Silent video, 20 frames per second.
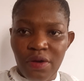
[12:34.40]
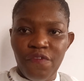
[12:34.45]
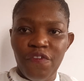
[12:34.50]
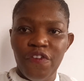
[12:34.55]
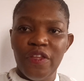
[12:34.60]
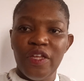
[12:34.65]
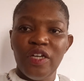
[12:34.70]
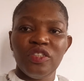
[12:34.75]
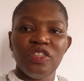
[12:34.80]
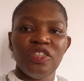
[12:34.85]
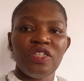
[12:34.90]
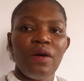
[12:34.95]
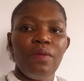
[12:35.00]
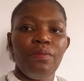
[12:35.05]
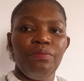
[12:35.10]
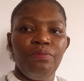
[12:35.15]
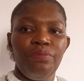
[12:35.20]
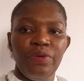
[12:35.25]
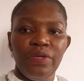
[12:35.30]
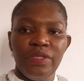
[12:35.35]

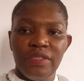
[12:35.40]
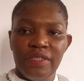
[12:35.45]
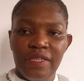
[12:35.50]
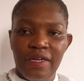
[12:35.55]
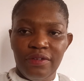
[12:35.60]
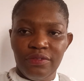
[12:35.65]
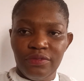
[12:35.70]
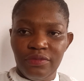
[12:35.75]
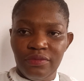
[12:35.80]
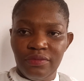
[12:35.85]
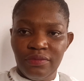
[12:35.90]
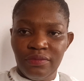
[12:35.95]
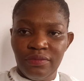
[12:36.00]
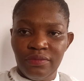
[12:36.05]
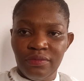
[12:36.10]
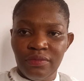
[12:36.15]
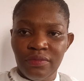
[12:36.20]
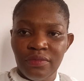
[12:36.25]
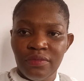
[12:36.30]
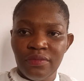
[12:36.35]
Financial breakdown
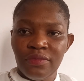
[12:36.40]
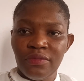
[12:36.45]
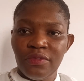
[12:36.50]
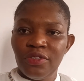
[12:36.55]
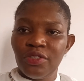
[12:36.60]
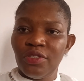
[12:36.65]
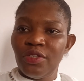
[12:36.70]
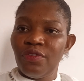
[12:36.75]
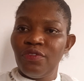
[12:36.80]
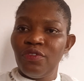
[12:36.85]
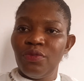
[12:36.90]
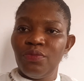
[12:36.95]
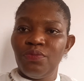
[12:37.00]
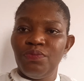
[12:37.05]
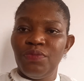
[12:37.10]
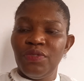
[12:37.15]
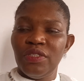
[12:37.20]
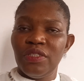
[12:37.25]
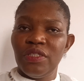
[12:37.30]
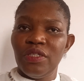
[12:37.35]
instead of your
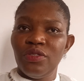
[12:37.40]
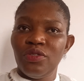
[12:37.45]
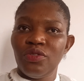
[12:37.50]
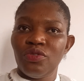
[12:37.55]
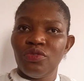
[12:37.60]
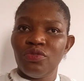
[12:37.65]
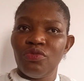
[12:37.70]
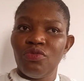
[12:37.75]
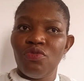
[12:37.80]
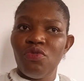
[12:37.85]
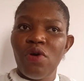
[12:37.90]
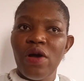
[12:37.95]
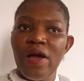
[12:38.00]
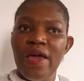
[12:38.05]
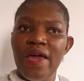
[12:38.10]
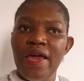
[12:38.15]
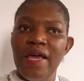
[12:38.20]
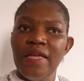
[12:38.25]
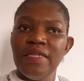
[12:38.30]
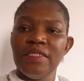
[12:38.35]
business to go
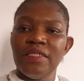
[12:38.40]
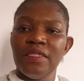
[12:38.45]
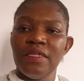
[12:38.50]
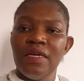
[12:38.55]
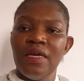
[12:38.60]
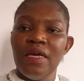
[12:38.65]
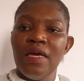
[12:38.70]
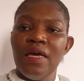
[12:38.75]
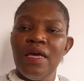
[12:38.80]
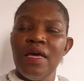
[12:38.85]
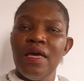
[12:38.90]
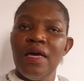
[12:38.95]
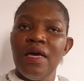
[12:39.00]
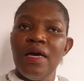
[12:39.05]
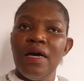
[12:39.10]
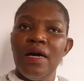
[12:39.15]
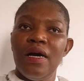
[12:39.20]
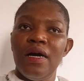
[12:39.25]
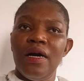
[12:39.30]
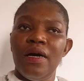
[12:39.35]
ahead.
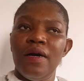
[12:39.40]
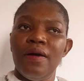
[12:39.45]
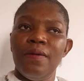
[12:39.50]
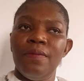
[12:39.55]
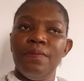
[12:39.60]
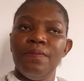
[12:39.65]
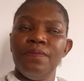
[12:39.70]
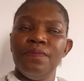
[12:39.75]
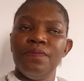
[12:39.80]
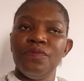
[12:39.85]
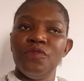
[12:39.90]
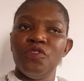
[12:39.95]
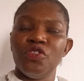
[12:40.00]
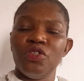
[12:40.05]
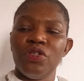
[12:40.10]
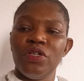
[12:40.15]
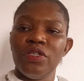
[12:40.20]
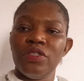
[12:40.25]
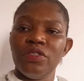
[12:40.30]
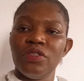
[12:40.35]

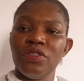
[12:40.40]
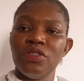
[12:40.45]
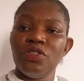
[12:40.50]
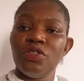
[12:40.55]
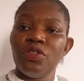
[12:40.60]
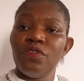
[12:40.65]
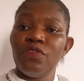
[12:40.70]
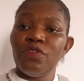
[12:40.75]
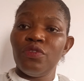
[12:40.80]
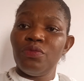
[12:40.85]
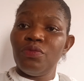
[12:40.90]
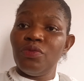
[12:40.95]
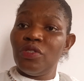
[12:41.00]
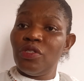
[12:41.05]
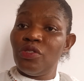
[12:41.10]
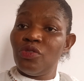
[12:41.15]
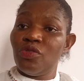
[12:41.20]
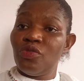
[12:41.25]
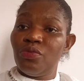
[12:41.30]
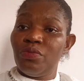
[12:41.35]
Insurance instead of your
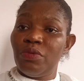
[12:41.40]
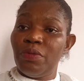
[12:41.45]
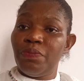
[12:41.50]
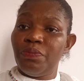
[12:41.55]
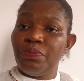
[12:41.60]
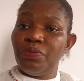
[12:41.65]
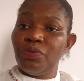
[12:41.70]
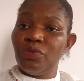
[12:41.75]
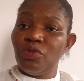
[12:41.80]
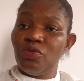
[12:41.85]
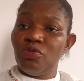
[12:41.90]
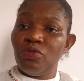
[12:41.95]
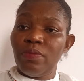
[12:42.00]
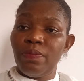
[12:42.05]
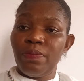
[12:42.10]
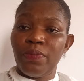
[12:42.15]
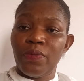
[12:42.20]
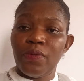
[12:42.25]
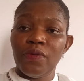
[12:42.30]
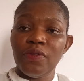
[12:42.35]
business to be put to a
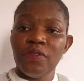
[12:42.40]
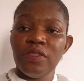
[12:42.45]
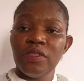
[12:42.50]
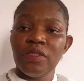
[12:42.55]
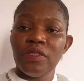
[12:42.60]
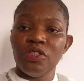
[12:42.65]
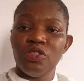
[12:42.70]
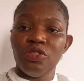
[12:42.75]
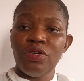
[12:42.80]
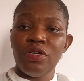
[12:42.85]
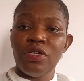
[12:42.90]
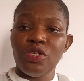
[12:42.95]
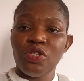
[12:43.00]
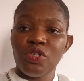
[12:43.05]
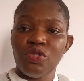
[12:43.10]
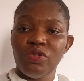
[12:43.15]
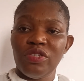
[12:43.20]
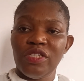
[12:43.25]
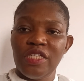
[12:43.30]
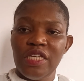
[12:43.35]
pause, insurance
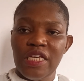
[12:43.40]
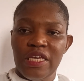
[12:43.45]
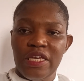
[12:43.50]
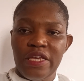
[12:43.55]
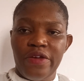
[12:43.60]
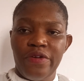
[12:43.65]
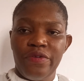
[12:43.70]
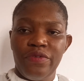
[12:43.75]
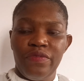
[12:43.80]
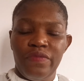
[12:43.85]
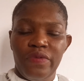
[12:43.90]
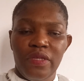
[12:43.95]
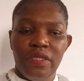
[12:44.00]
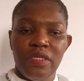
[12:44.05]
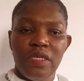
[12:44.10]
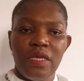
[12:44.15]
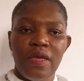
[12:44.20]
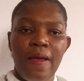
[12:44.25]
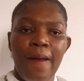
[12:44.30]
should take care of it.